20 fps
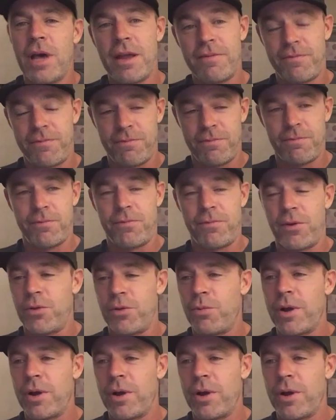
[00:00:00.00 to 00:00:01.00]
And for the
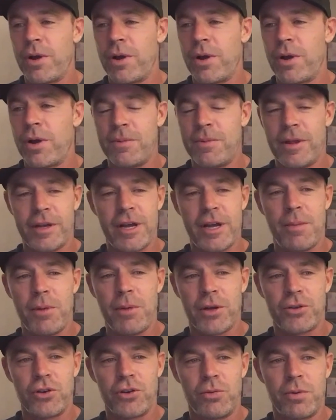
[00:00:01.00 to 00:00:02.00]
Winnipeg people, I come
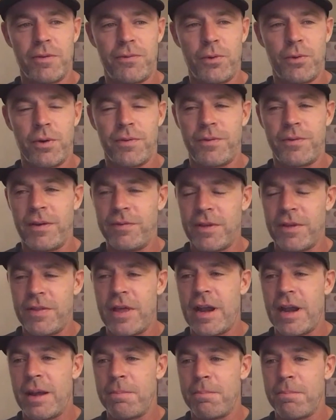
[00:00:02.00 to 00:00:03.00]
October 4th, 5th, and
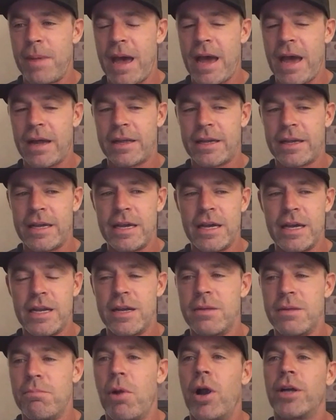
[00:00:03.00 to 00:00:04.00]
then I'm back
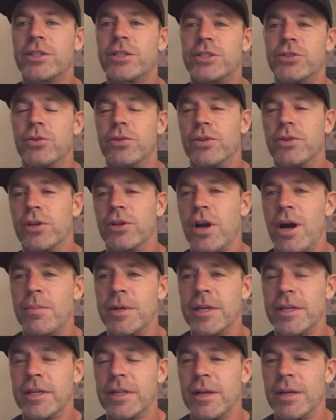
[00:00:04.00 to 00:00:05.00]
in March doing the
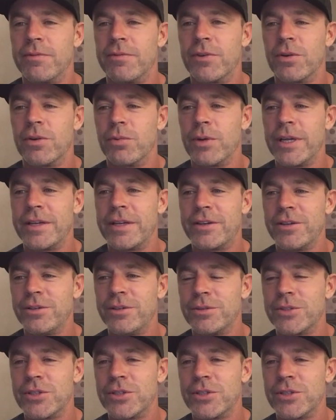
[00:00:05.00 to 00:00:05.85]
comedy club for a week too.